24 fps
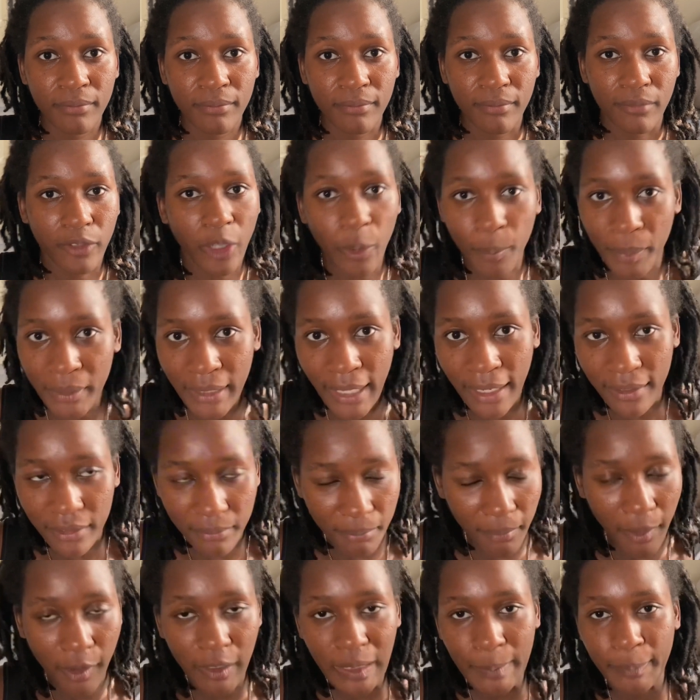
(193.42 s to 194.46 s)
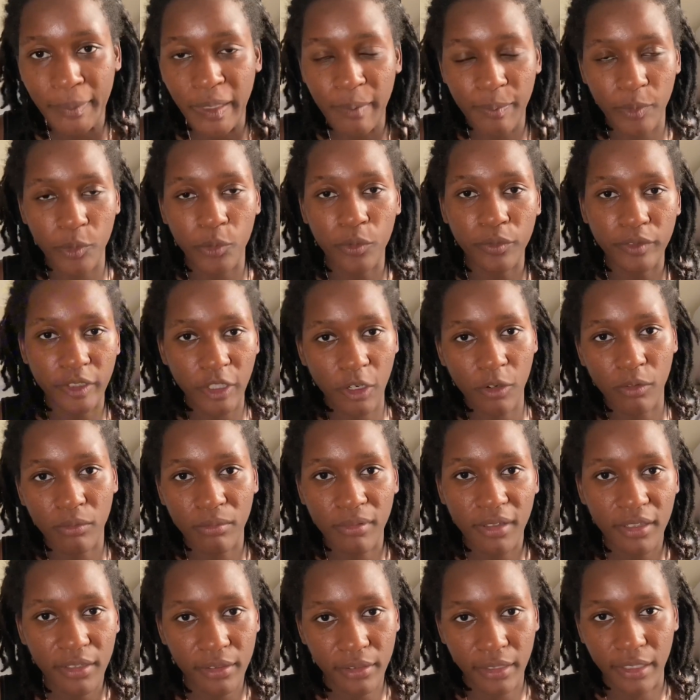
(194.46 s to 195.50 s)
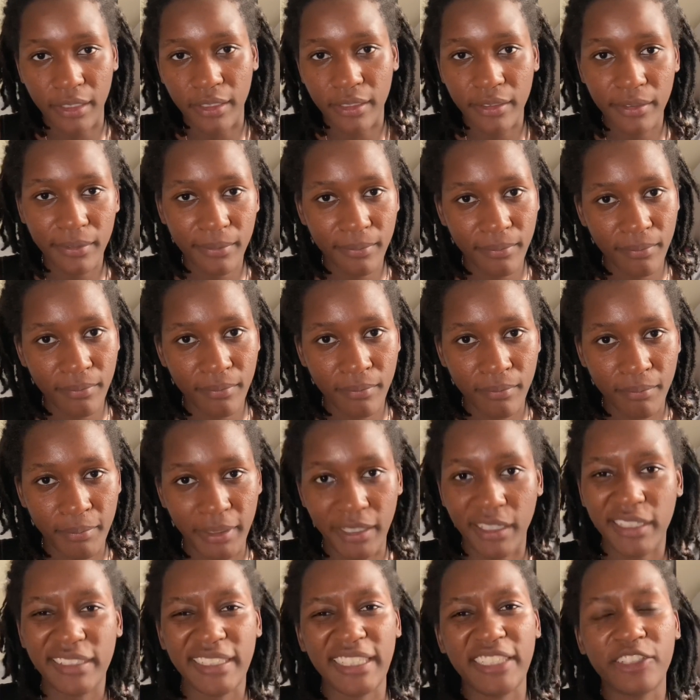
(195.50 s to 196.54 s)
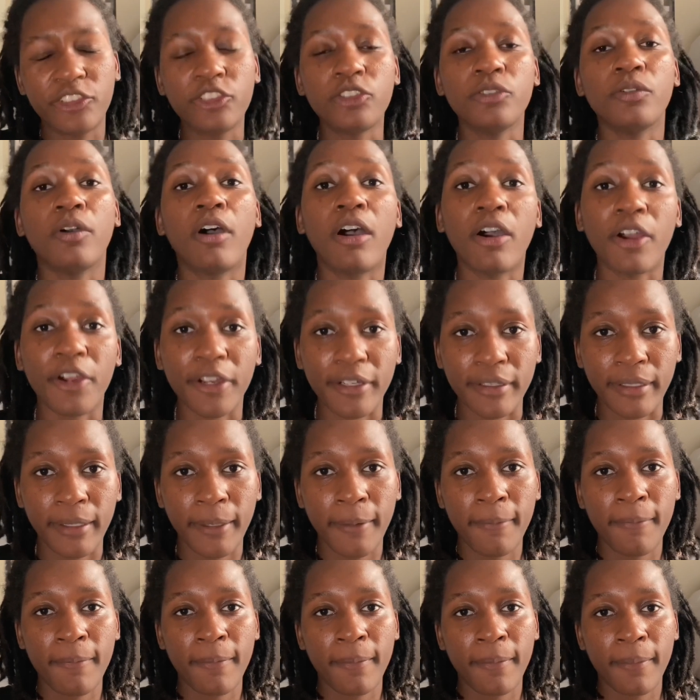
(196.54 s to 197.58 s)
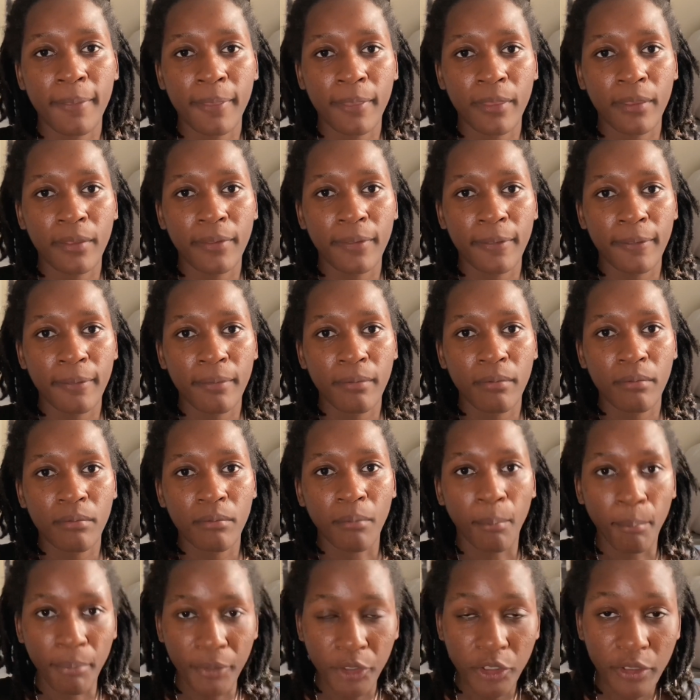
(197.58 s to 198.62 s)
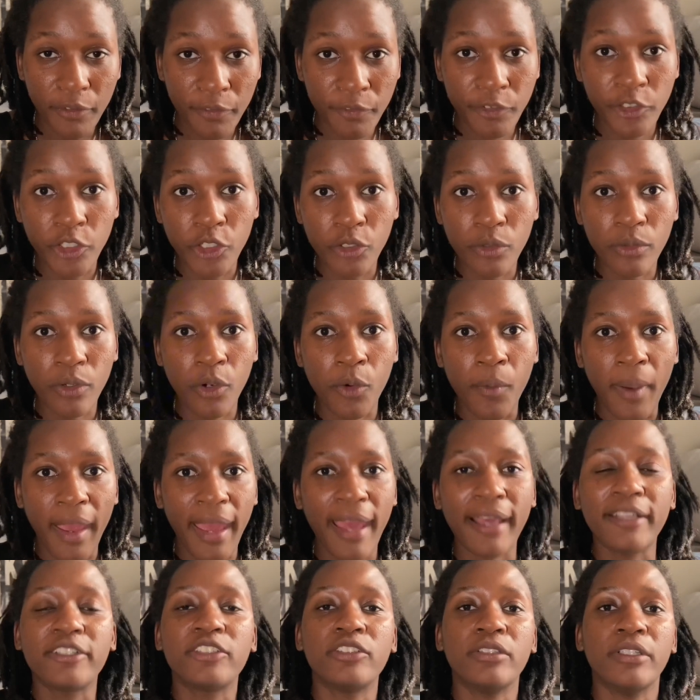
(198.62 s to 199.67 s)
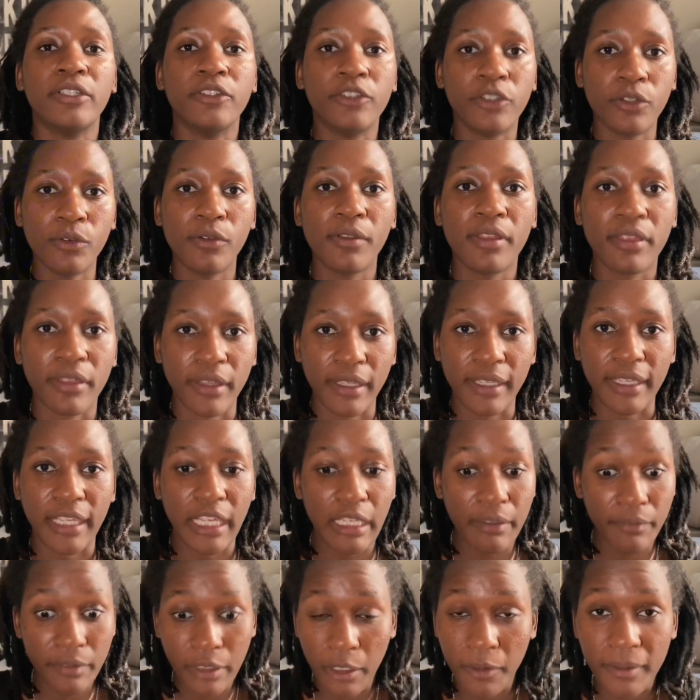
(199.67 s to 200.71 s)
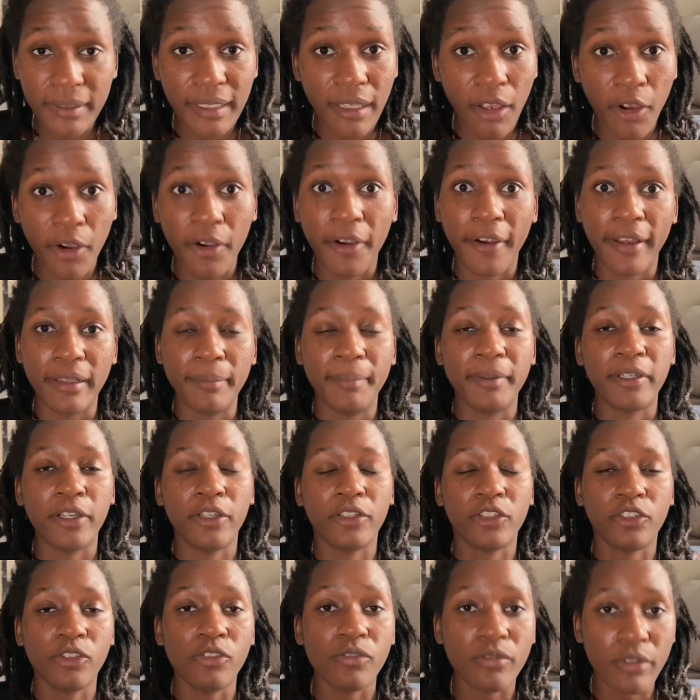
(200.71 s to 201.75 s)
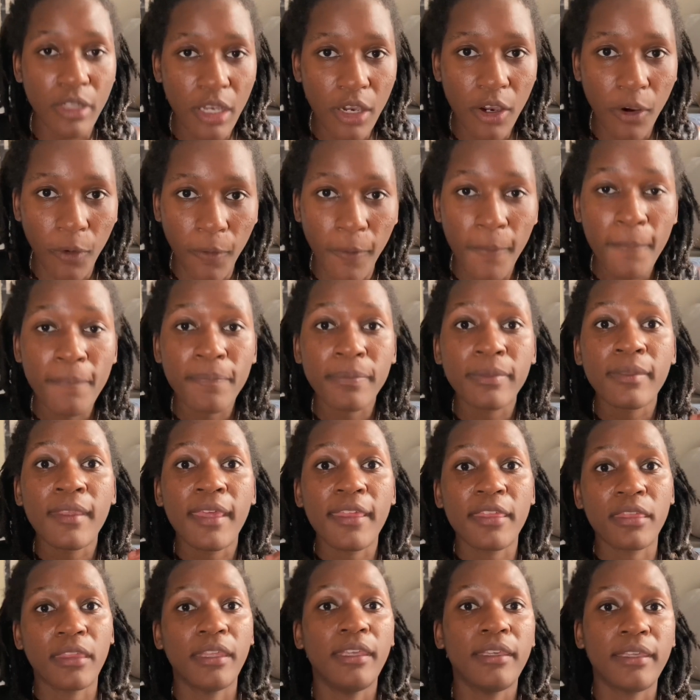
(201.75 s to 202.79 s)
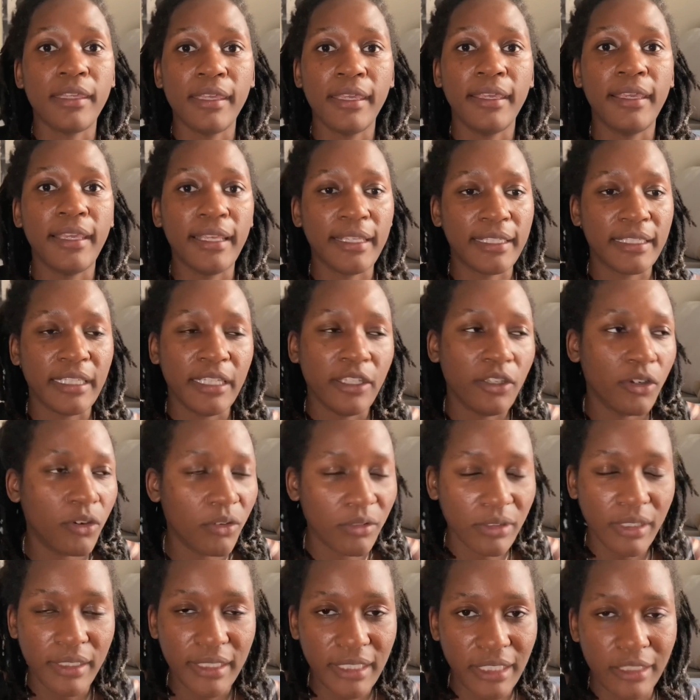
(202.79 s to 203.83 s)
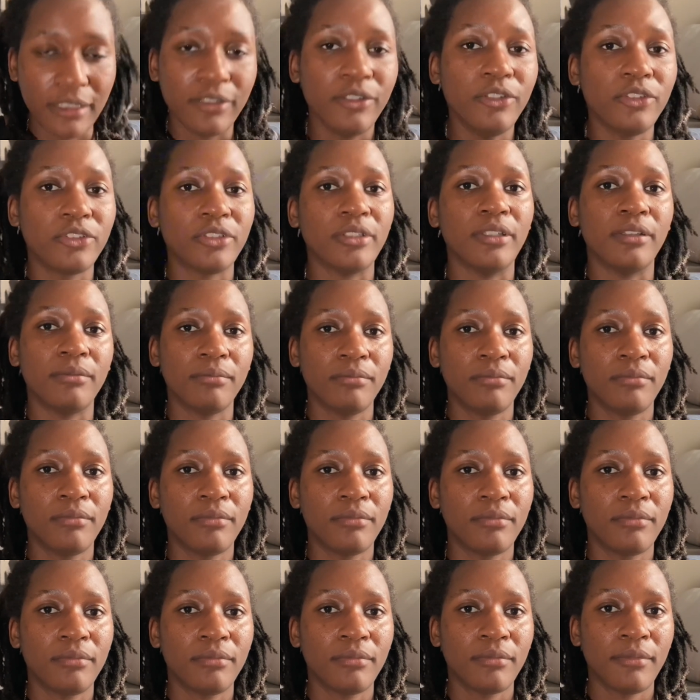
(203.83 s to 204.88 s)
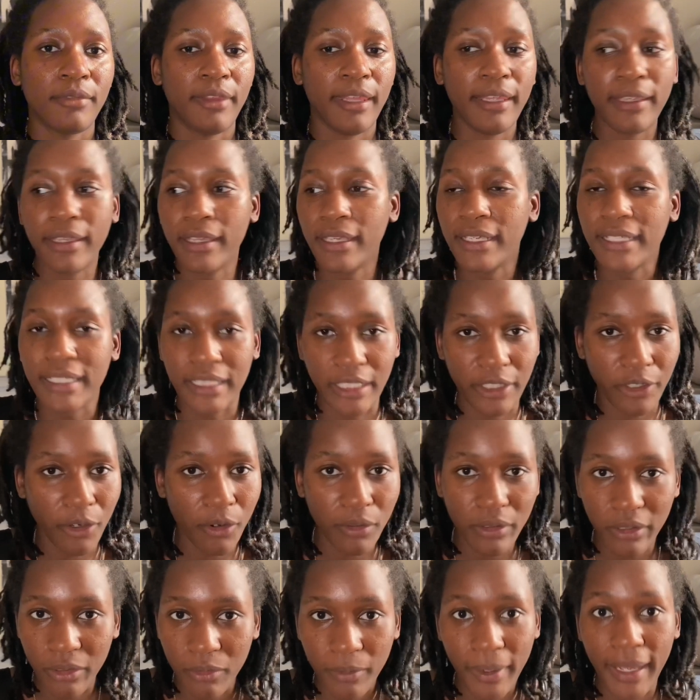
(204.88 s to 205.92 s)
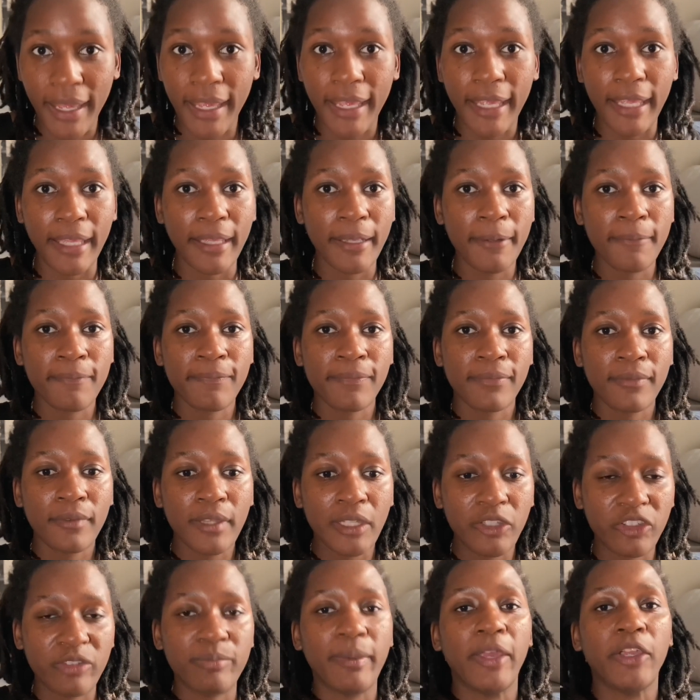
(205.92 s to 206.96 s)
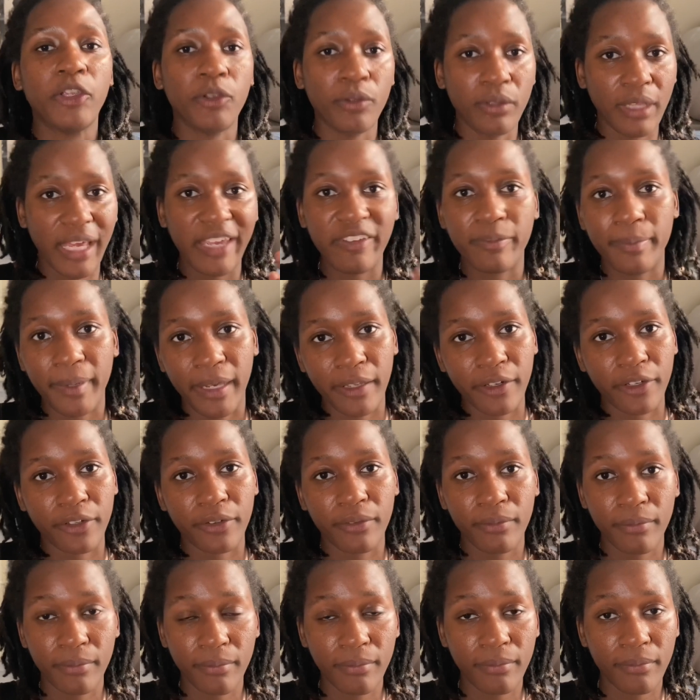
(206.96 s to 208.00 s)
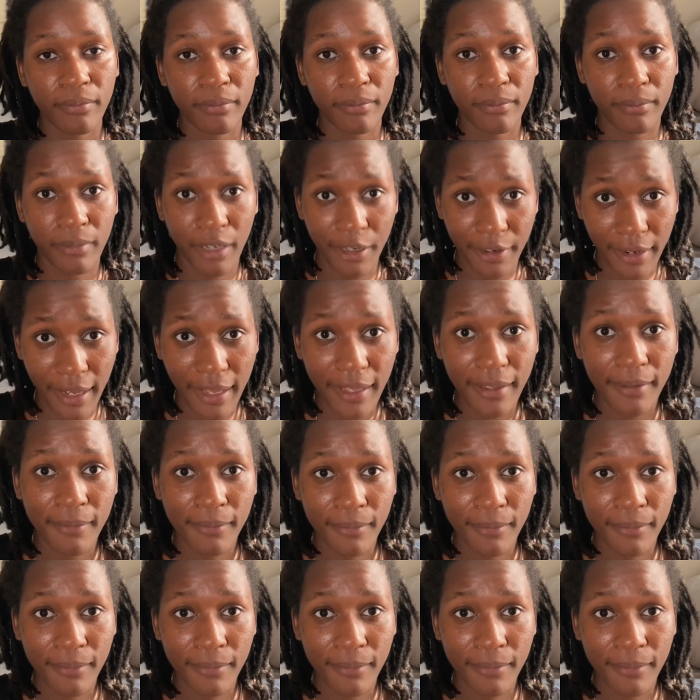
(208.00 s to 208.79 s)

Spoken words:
Don't be like most people who don't think because it's too hard. Be the few who actually do think, even though it's hard, because you know thinking is the only solution. Thinking is the only way to make your life better. Alright?